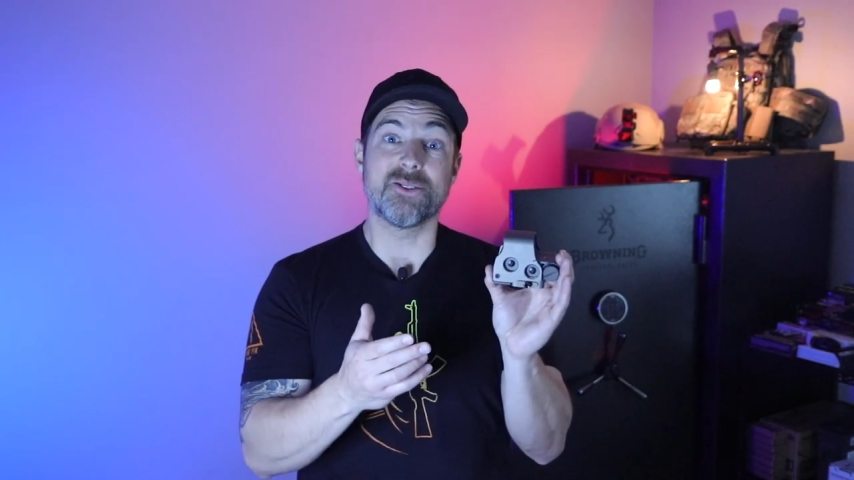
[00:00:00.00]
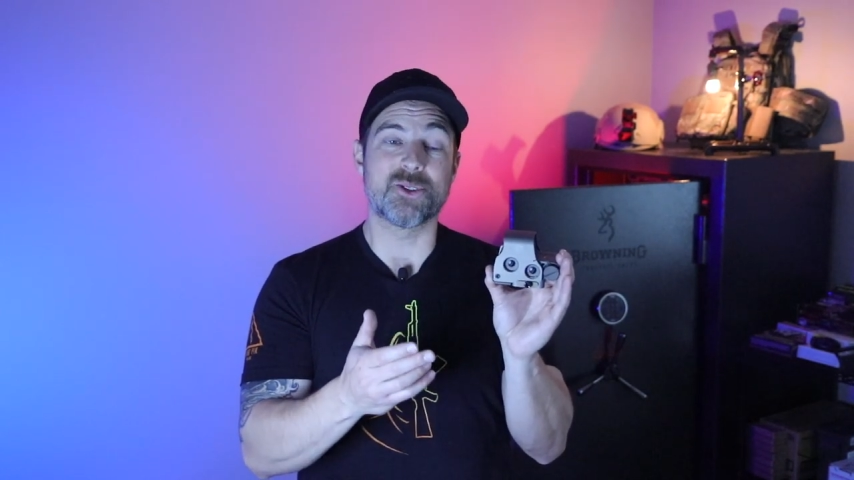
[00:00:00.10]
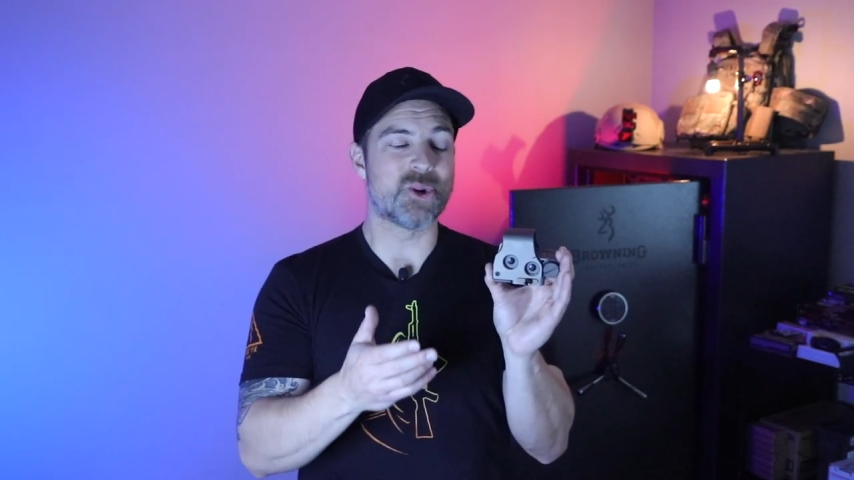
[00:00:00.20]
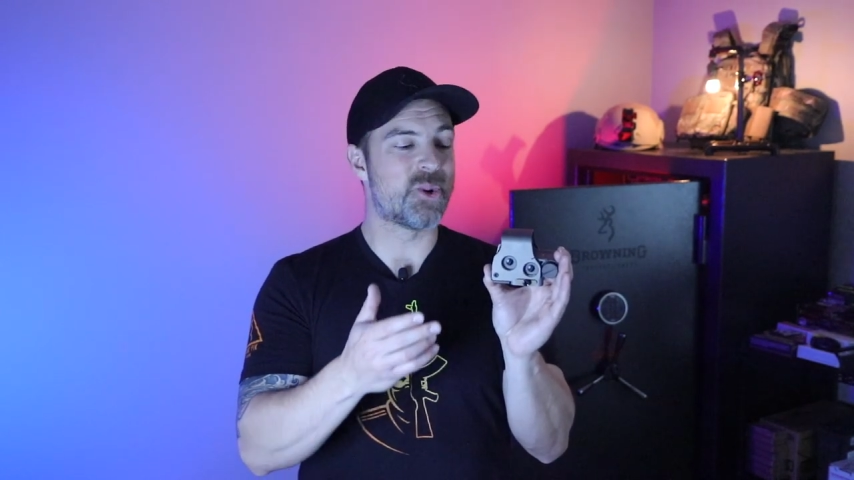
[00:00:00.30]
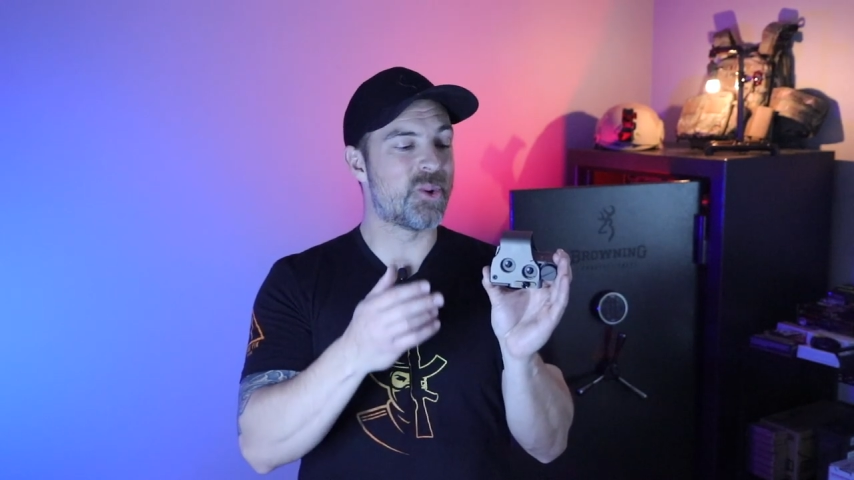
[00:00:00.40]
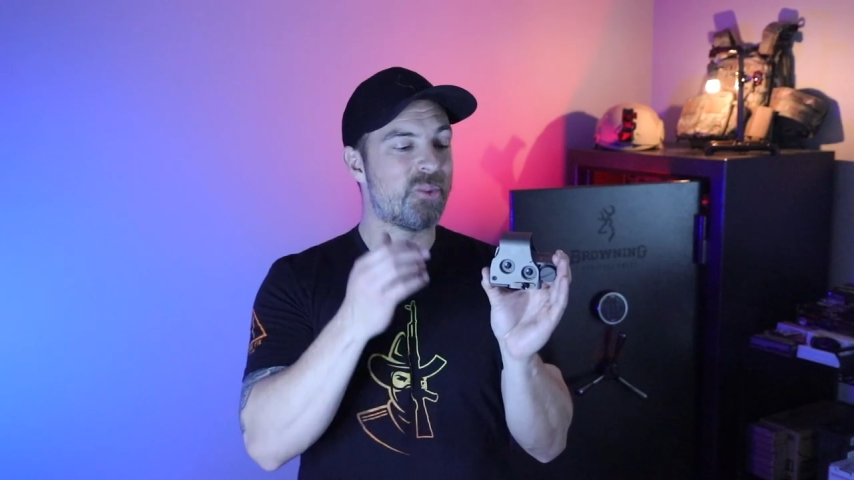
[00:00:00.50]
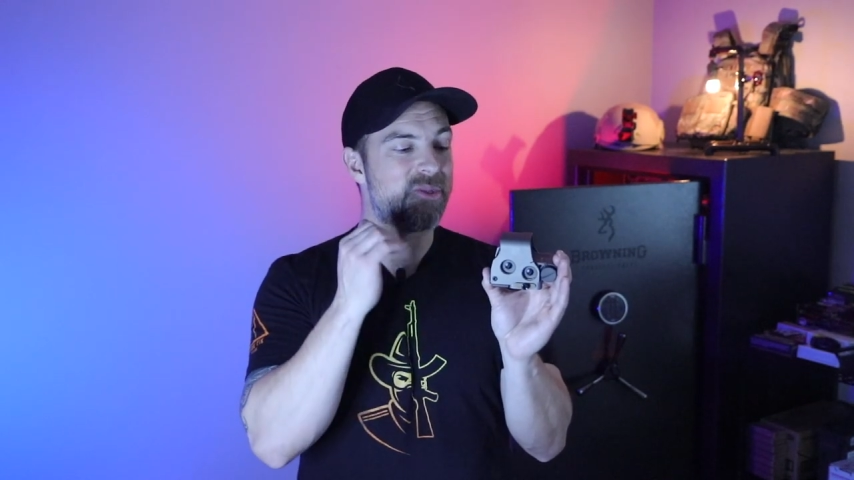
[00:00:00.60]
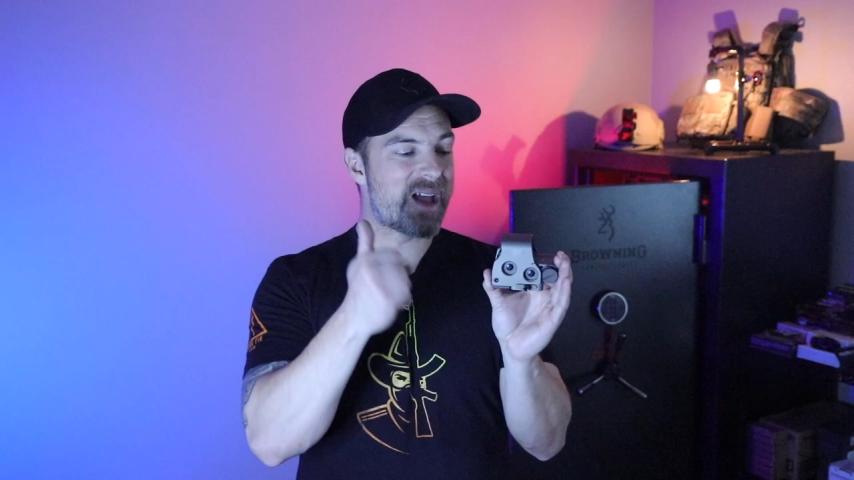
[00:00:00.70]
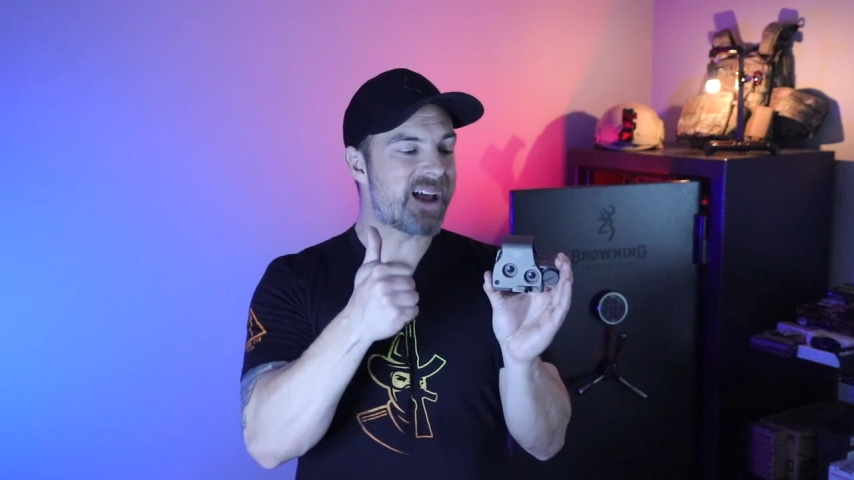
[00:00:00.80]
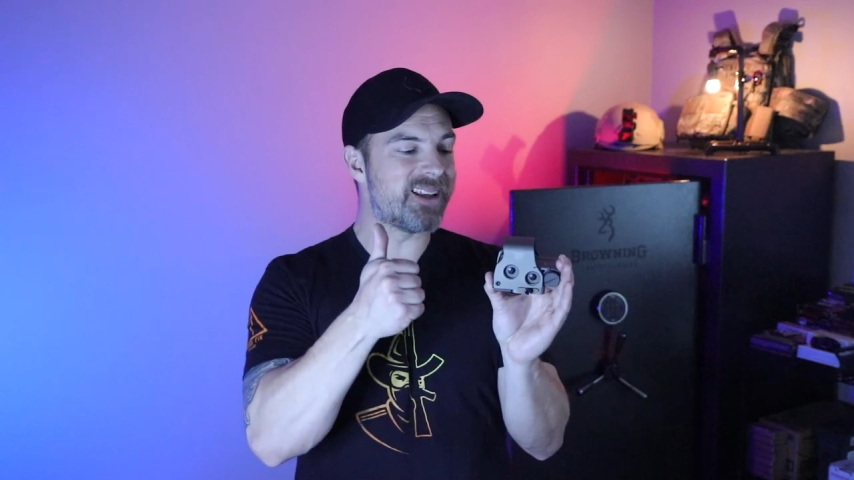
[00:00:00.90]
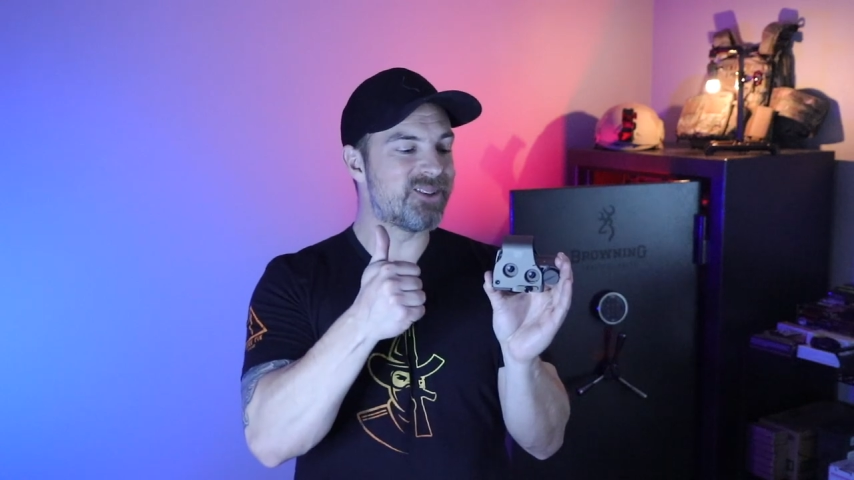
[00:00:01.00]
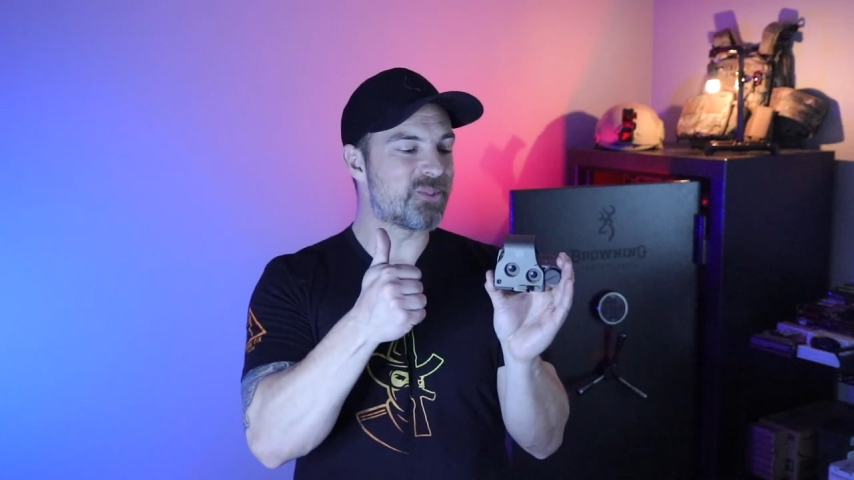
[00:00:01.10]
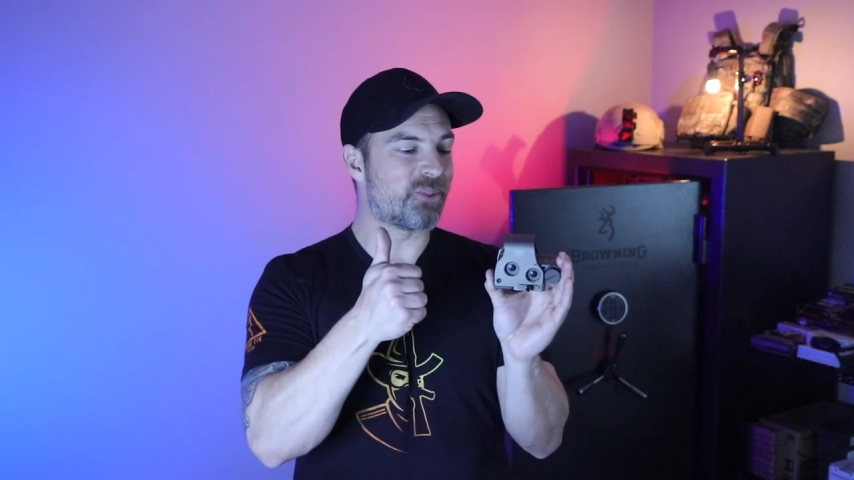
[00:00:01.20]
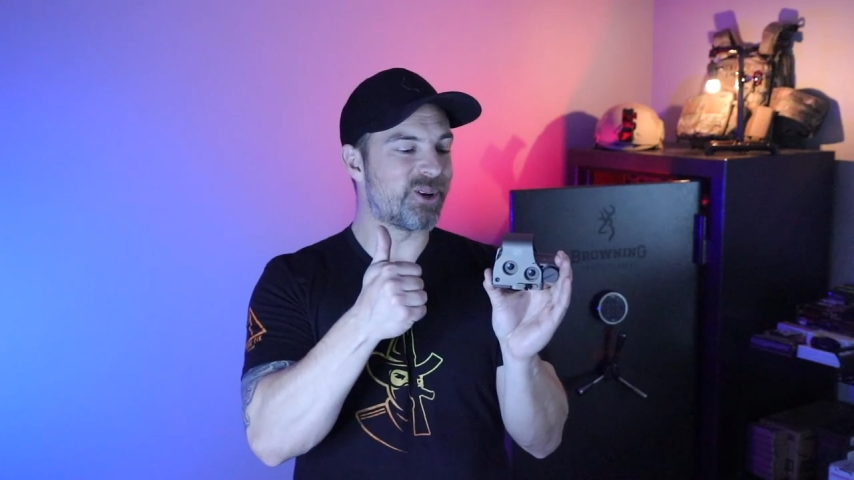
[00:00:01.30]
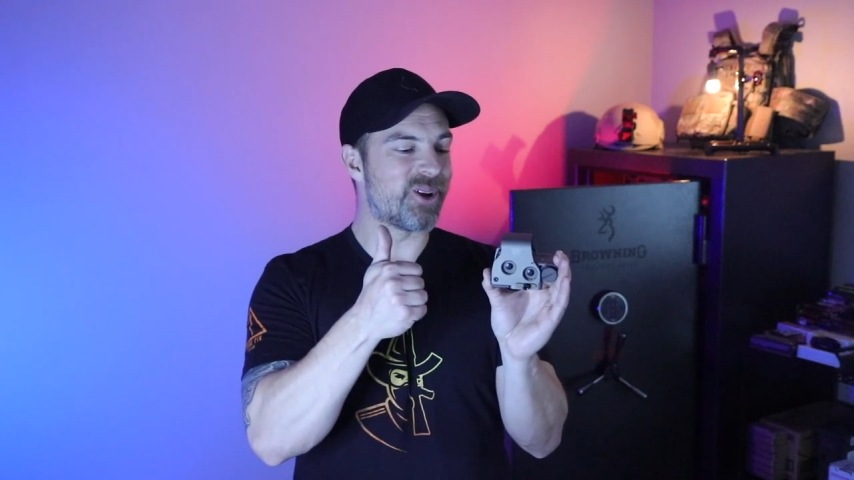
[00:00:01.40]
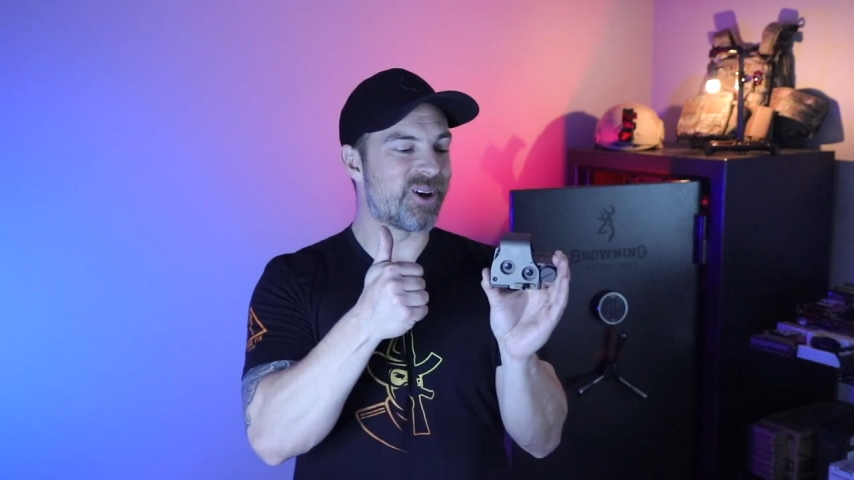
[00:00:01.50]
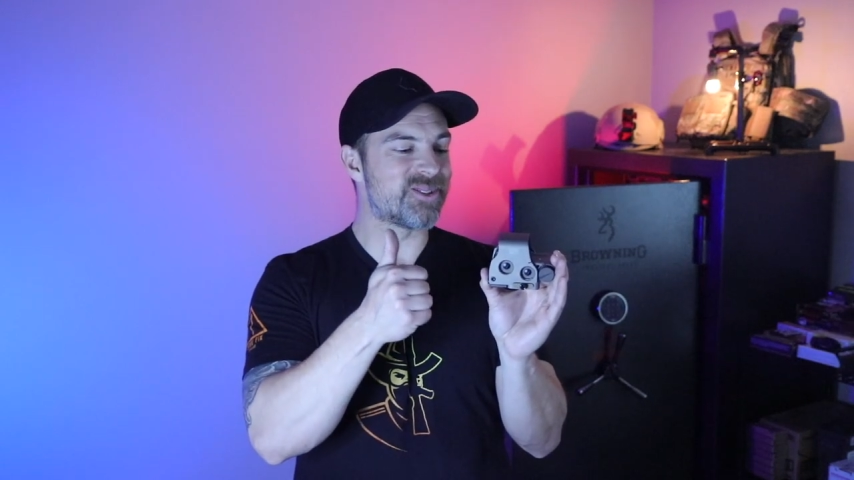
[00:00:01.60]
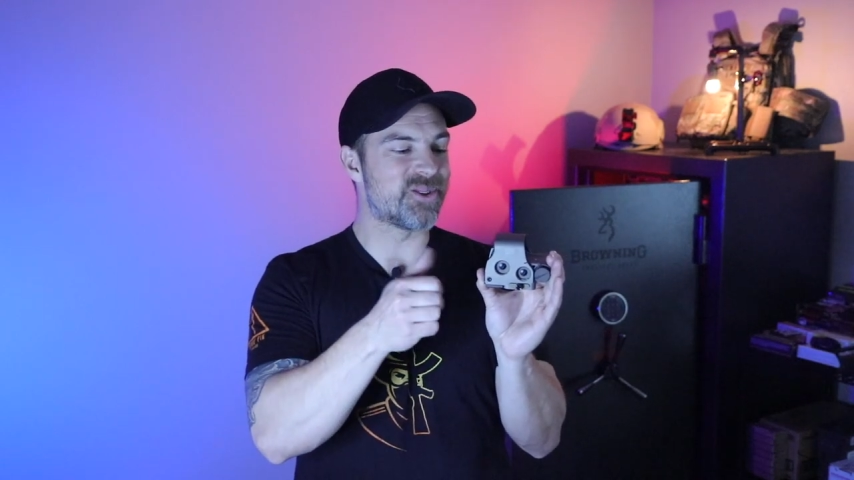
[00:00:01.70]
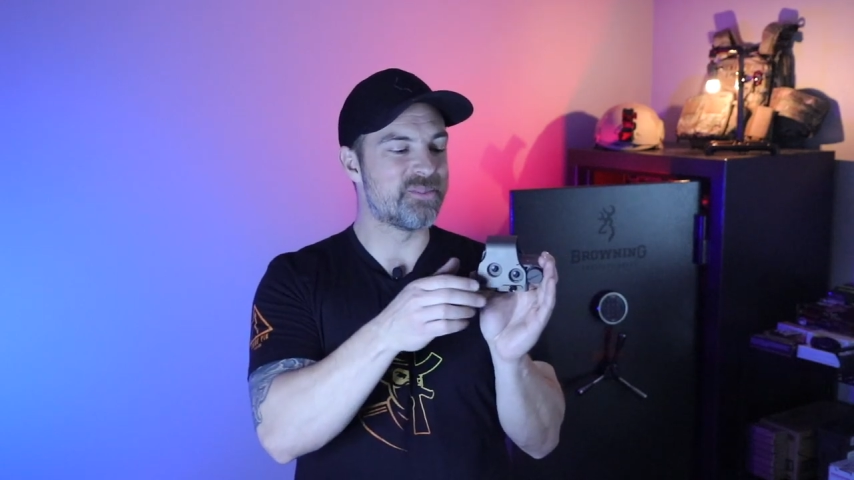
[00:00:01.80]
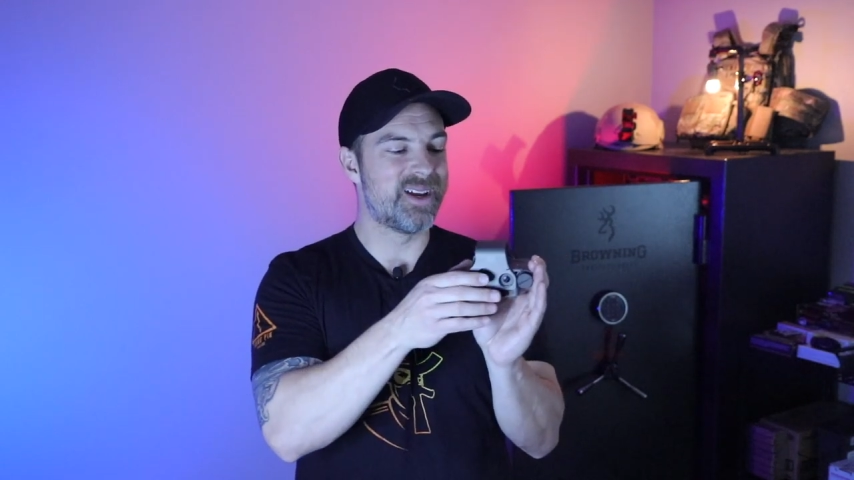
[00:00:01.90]
So that is pretty
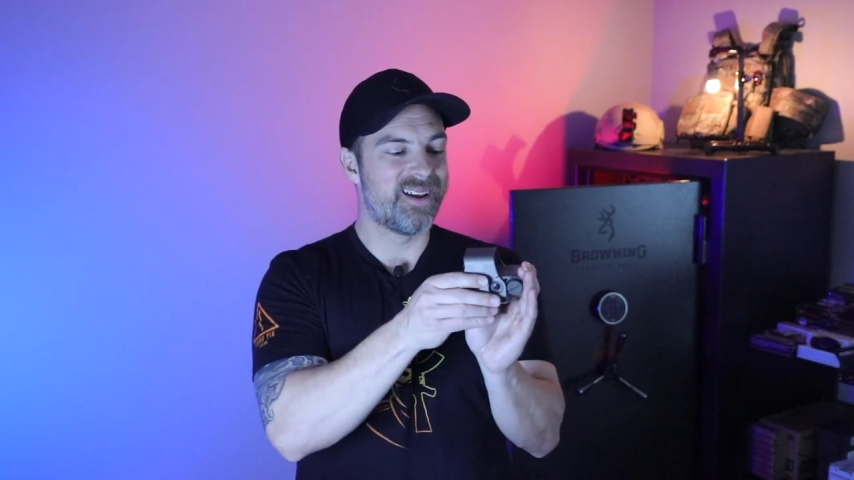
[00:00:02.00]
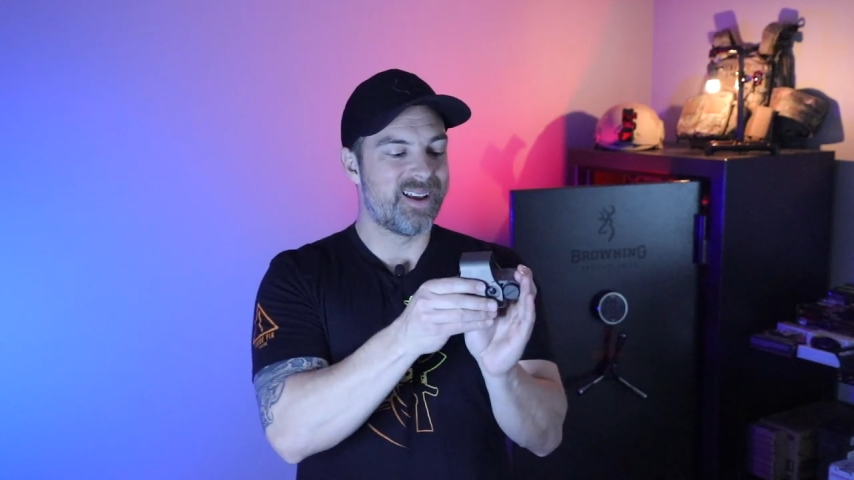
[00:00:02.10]
awesome.